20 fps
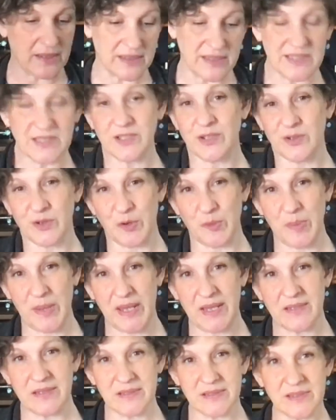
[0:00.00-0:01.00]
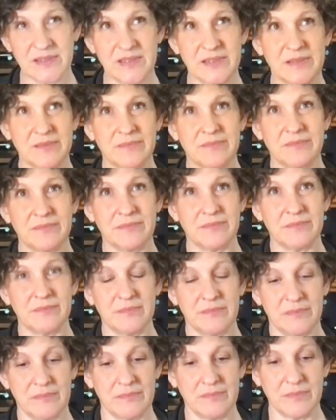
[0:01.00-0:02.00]
At least there are no pages
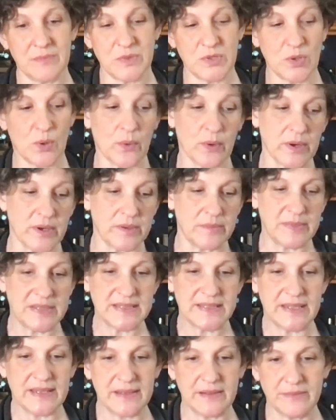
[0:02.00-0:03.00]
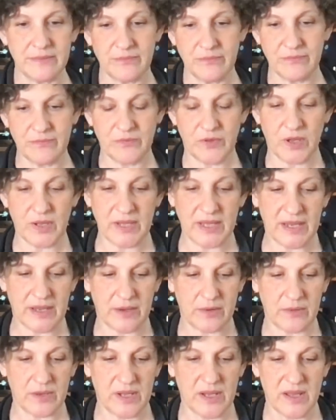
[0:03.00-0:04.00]
torn, missing, falling
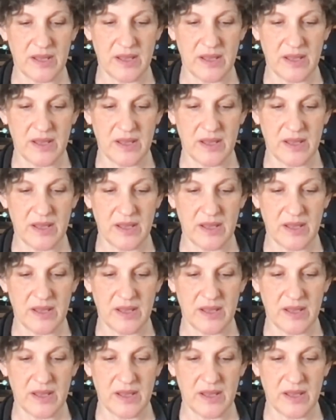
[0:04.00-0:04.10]
out.